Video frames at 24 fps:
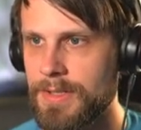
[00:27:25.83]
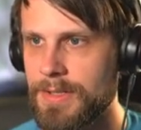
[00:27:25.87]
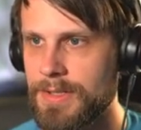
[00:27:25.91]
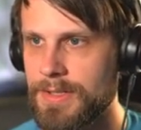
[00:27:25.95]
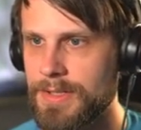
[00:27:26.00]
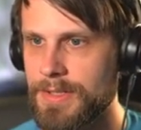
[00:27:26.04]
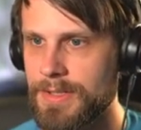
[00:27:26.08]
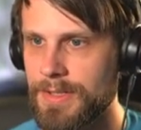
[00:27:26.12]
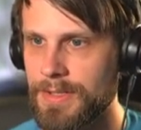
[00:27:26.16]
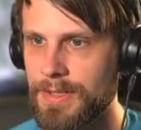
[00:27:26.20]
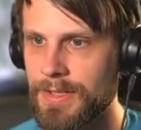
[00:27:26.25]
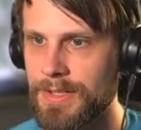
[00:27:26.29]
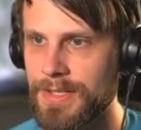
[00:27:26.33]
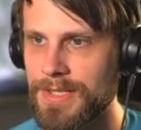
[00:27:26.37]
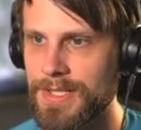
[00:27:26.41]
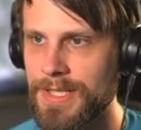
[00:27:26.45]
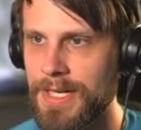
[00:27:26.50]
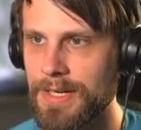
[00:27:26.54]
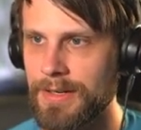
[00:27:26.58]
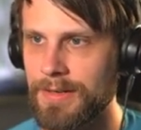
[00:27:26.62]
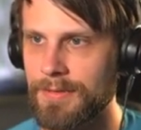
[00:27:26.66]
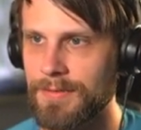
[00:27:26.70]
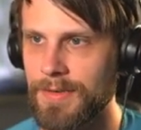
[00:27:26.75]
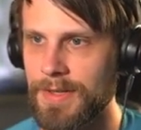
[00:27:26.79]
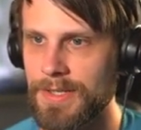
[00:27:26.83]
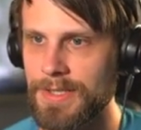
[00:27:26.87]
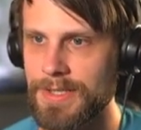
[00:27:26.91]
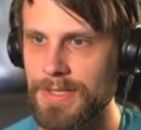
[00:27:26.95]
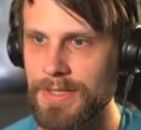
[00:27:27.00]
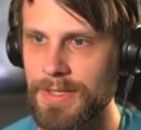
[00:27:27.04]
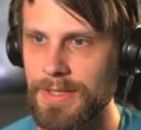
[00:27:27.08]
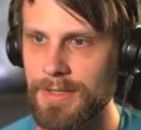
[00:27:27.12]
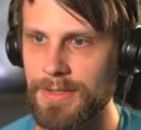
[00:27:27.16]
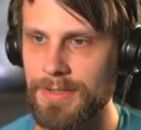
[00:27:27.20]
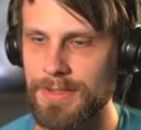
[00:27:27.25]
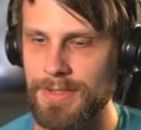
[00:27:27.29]
So they're going to sacrifice
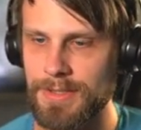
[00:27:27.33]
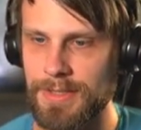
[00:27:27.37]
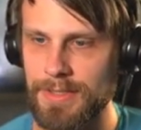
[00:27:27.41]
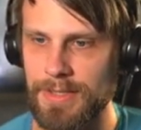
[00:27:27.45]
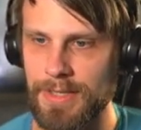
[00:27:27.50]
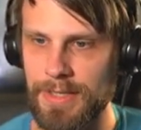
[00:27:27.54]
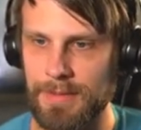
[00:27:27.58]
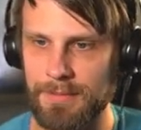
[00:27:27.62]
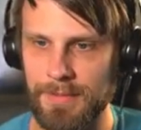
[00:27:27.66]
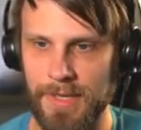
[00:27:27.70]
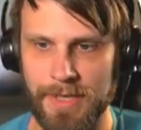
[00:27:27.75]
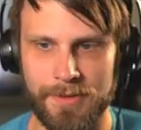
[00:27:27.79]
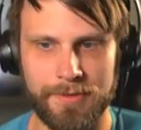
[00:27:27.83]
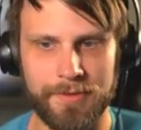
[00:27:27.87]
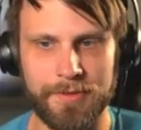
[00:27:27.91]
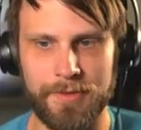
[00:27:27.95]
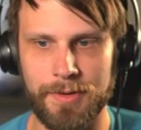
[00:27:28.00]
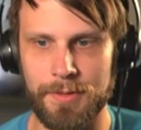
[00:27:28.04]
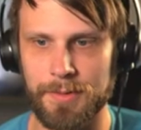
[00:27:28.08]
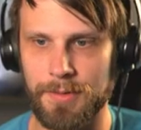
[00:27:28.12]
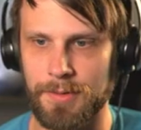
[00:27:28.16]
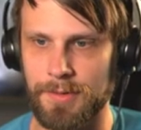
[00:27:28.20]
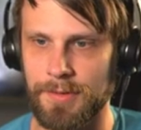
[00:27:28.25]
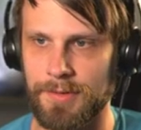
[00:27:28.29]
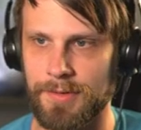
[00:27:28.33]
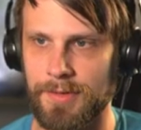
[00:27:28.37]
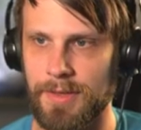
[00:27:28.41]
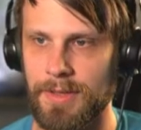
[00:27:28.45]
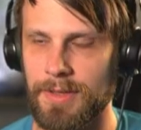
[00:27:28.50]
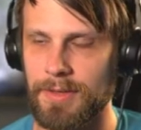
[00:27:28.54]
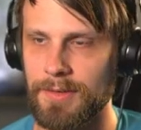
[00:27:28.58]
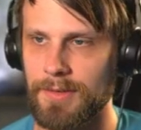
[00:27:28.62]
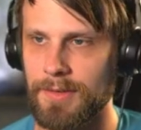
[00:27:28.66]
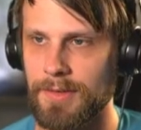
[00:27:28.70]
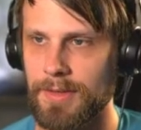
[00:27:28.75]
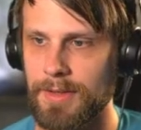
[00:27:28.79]
theirs. That makes total
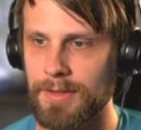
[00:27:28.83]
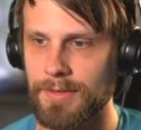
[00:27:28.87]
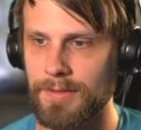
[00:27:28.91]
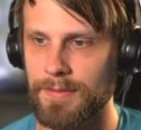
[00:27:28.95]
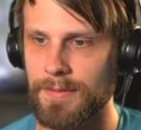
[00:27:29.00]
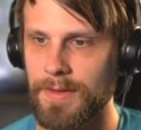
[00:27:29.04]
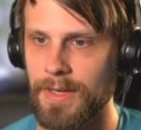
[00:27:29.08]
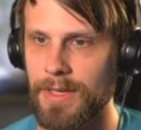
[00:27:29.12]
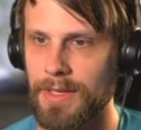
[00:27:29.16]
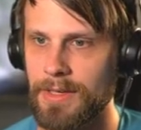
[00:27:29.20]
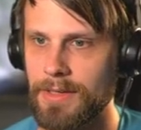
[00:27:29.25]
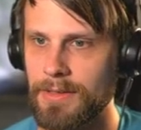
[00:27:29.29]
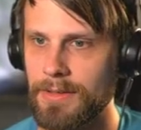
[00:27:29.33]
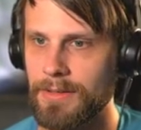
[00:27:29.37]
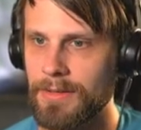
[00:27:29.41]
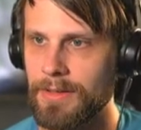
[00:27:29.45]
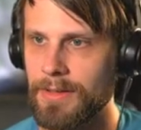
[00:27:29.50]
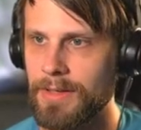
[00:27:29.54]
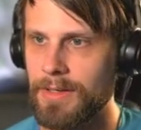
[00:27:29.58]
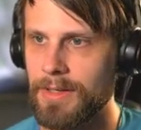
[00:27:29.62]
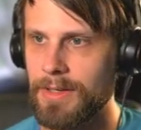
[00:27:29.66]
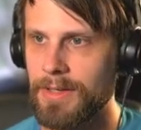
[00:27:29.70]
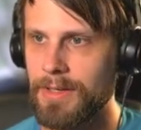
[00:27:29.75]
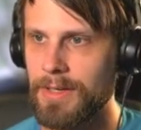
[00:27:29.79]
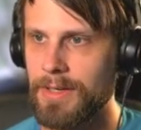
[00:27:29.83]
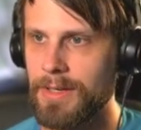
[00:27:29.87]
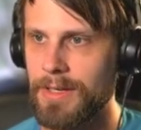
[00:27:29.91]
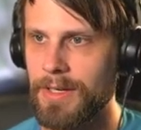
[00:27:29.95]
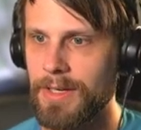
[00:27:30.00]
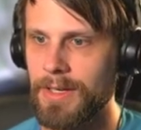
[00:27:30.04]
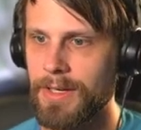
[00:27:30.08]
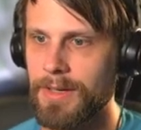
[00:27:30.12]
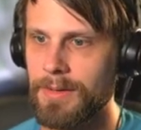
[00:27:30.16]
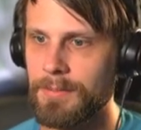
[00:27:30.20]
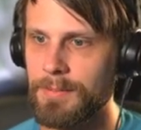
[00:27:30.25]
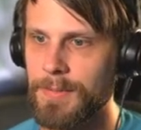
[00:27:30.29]
sense. That's fine.
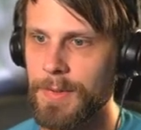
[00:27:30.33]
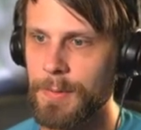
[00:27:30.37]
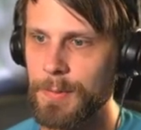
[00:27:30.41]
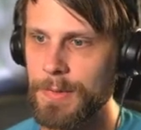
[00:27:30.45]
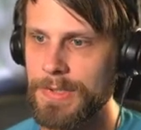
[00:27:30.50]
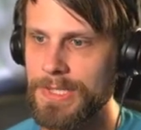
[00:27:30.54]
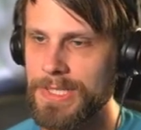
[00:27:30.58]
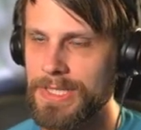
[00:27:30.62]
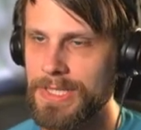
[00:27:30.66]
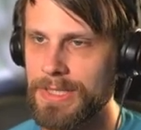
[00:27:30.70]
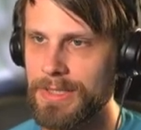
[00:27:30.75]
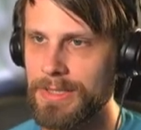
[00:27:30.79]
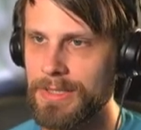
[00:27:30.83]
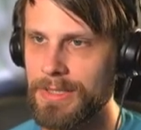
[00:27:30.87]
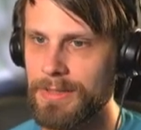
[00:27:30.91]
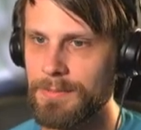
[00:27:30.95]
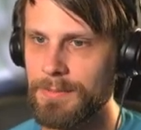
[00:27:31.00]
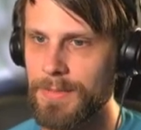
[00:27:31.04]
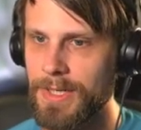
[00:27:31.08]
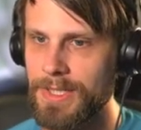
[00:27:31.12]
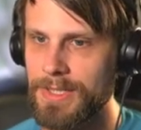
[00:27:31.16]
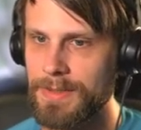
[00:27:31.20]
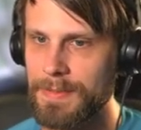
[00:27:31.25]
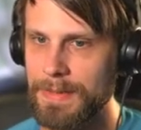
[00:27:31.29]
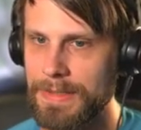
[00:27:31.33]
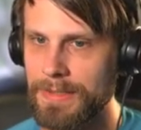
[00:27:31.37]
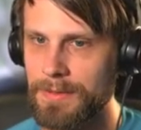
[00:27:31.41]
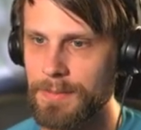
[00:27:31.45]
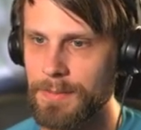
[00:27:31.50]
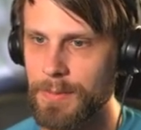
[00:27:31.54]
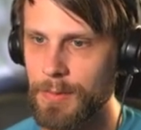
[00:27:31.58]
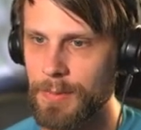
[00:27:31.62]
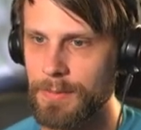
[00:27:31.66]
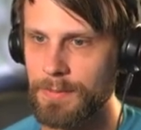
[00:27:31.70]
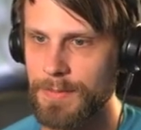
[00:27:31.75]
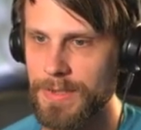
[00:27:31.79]
Um, but we're still in a much better
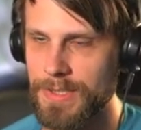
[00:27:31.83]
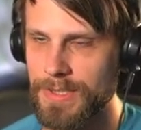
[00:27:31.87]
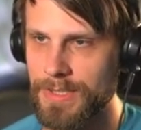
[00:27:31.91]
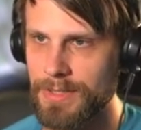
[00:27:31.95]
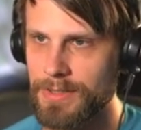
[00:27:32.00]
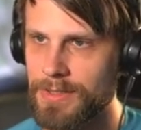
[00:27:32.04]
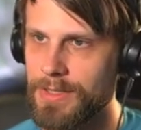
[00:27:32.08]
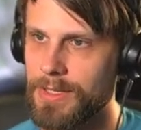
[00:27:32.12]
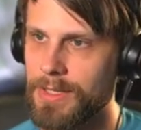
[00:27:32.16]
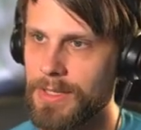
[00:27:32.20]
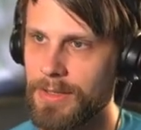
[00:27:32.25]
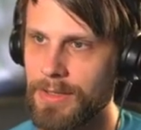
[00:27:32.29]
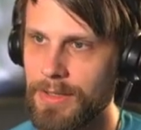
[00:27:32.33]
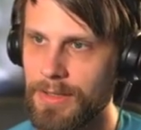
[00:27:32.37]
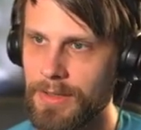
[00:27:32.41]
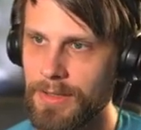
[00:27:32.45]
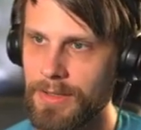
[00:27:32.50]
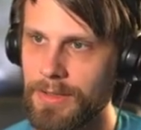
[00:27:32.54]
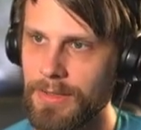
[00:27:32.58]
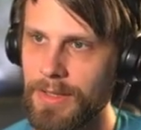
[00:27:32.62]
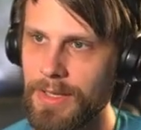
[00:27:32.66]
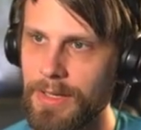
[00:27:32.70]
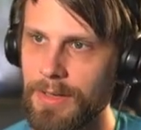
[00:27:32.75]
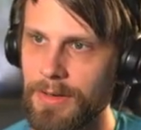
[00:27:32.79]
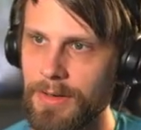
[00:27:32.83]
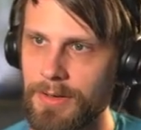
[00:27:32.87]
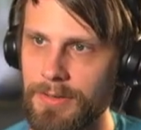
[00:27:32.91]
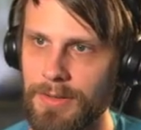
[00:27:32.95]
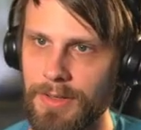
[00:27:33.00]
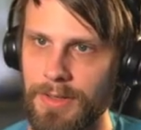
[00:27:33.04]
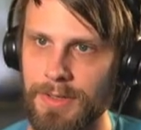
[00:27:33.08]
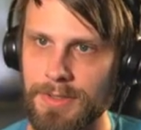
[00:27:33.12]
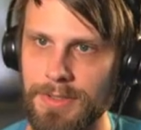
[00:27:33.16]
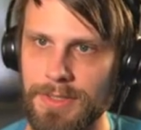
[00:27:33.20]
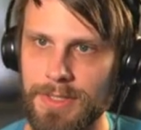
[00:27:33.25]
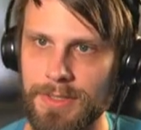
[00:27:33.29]
board position, I think, than they are
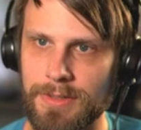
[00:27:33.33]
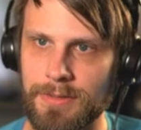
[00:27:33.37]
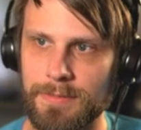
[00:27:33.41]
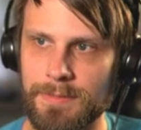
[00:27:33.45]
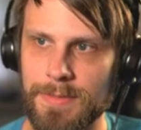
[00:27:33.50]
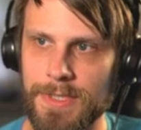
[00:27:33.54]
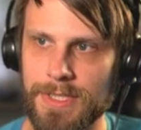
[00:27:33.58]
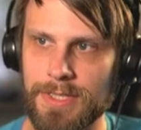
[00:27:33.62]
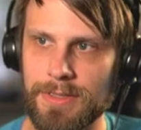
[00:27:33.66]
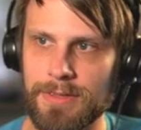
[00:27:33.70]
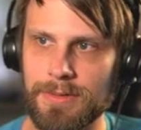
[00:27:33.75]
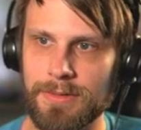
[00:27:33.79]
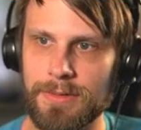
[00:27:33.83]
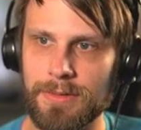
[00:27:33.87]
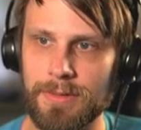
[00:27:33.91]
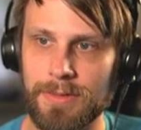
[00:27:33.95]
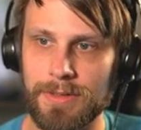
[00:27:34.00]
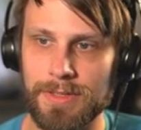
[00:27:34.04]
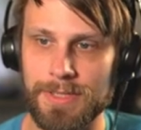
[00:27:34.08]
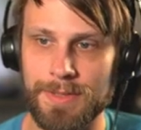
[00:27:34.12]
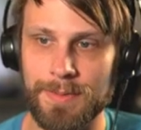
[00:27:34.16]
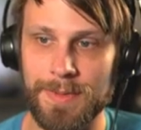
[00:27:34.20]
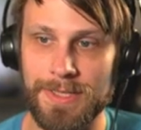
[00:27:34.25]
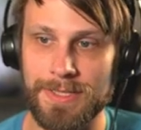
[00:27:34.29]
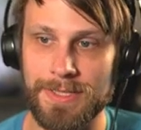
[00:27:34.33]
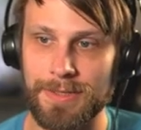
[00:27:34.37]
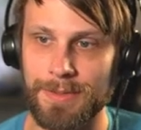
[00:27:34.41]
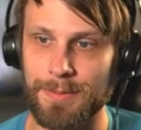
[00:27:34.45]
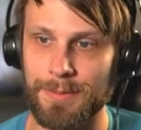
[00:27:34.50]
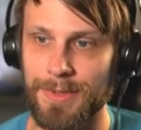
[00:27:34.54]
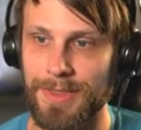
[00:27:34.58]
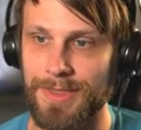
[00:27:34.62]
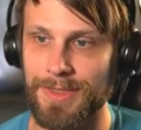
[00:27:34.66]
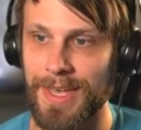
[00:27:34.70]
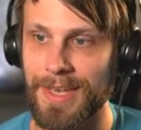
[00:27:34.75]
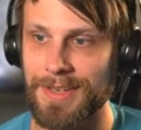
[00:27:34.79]
long term. So, especially
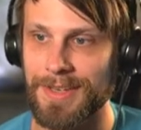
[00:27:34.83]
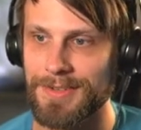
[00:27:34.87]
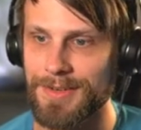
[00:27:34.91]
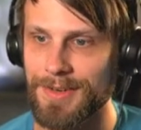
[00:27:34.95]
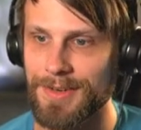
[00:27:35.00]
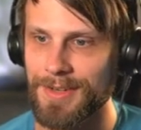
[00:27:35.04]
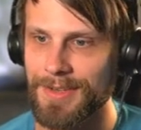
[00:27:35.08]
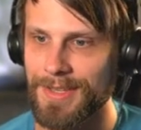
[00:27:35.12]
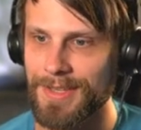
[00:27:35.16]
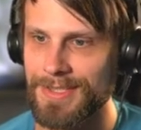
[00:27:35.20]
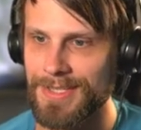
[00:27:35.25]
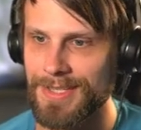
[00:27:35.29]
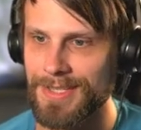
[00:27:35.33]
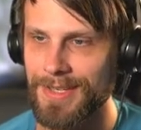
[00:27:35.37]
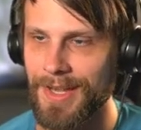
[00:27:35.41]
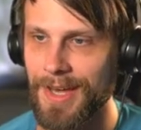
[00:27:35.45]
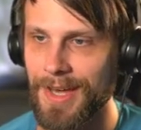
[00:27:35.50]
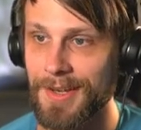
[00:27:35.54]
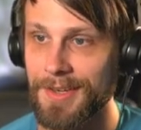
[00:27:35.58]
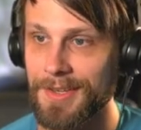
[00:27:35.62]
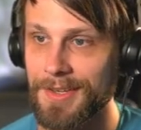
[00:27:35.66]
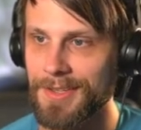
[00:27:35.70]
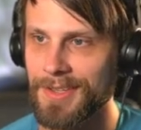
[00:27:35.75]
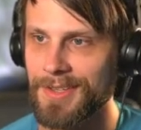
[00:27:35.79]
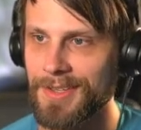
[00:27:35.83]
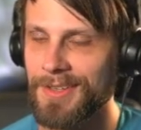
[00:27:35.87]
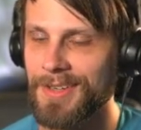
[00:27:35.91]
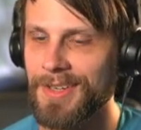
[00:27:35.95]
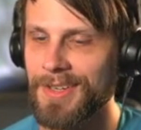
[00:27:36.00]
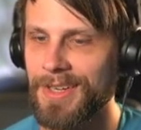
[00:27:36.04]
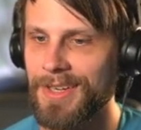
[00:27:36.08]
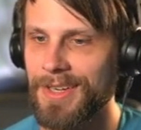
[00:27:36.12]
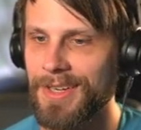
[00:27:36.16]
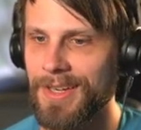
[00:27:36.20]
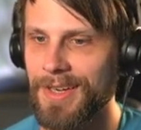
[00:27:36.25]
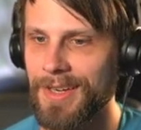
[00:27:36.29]
with that draw, that's not good
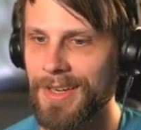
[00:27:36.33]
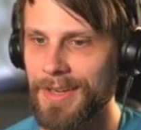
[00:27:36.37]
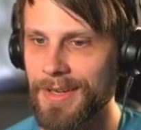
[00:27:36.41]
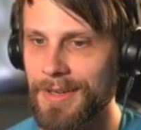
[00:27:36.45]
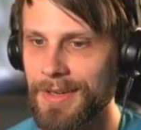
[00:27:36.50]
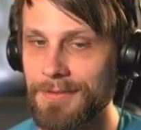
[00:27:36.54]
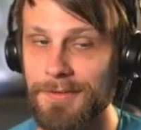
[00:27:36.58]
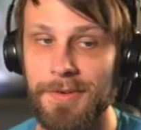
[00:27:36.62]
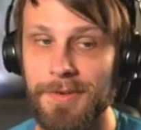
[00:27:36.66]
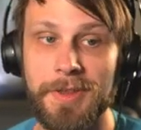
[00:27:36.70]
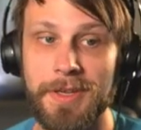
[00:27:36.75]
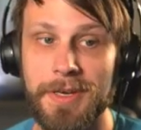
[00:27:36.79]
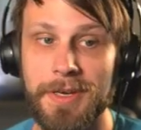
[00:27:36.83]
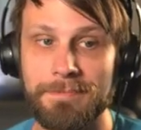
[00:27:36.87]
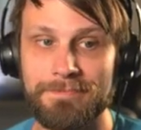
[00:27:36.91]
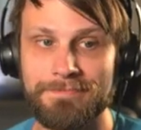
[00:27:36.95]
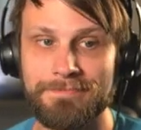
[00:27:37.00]
uh, for them.